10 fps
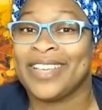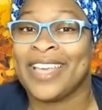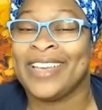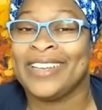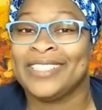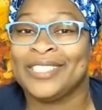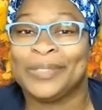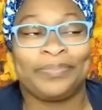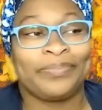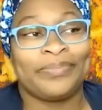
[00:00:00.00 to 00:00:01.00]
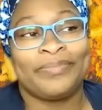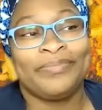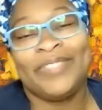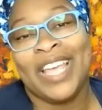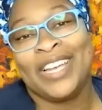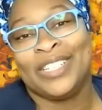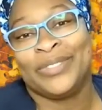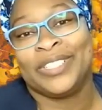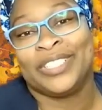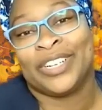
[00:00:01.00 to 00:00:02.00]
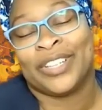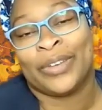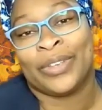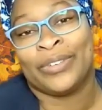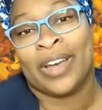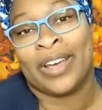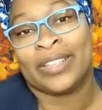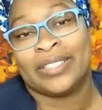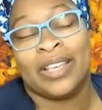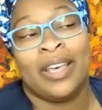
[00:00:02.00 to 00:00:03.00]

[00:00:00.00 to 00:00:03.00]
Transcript: And I just wanted to share that with you guys.